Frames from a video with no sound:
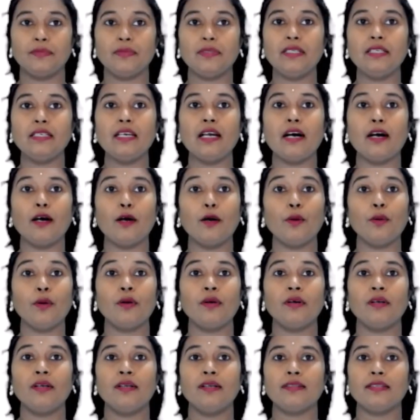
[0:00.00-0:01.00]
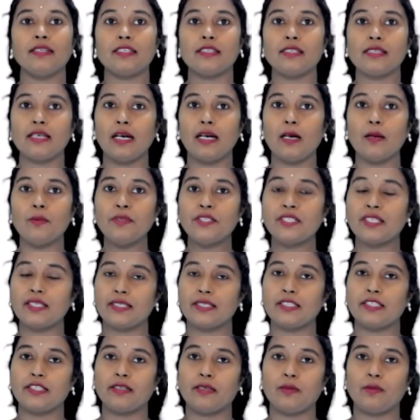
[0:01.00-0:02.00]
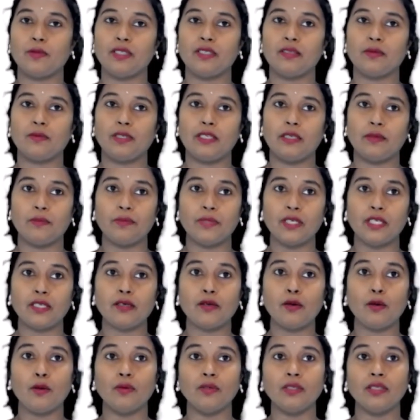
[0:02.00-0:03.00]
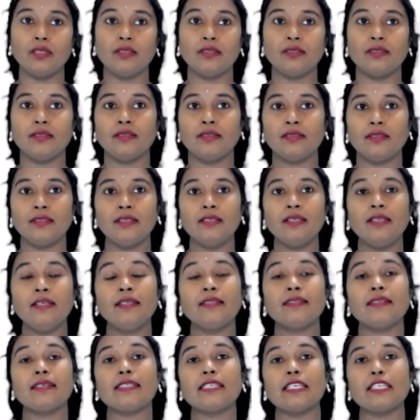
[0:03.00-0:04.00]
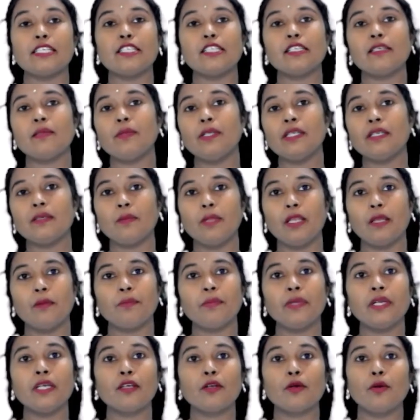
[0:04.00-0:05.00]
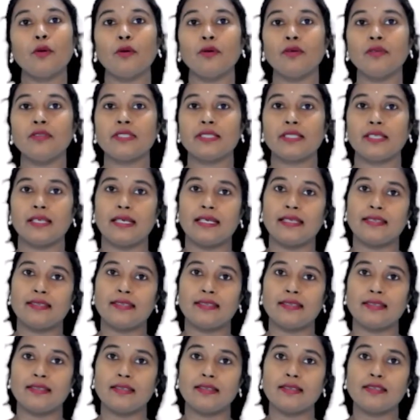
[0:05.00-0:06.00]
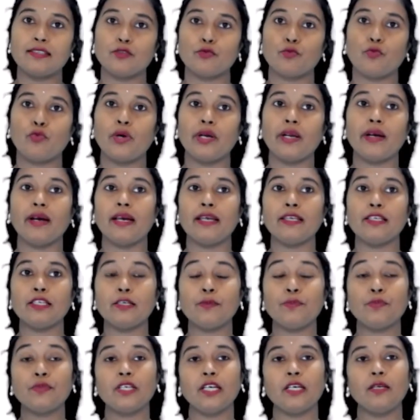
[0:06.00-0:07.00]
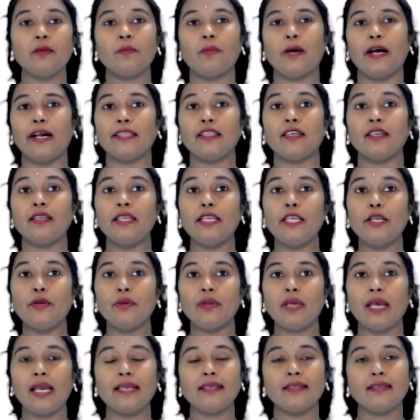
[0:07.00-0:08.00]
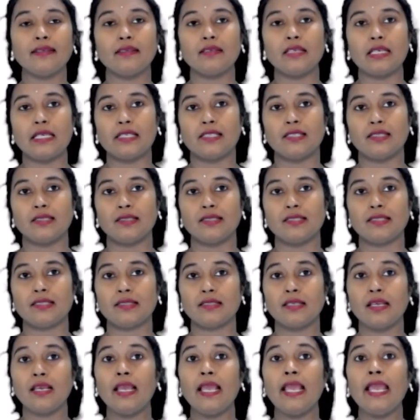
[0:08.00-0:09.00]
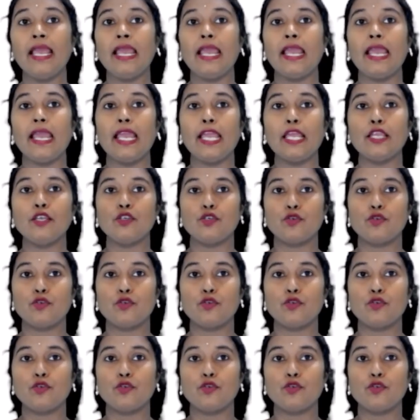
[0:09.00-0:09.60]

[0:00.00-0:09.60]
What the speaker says: Now, the term Sustainable Development Goal. The Sustainable Development Goals were adopted by the United Nations in